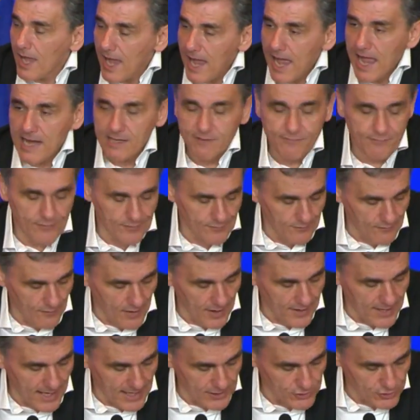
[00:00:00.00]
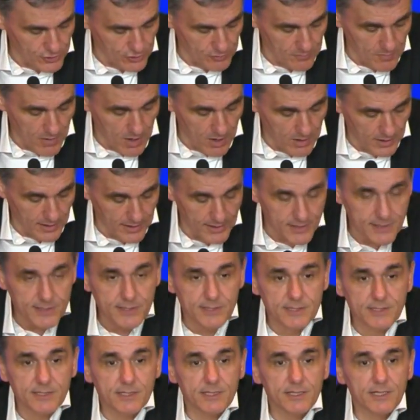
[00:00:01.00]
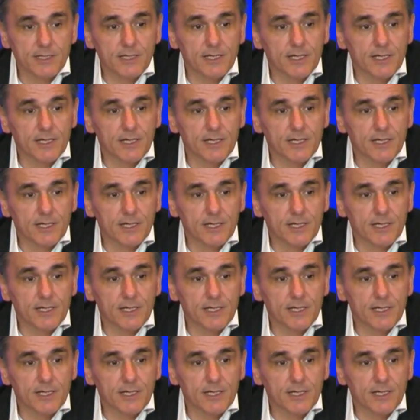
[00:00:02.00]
and for financial markets.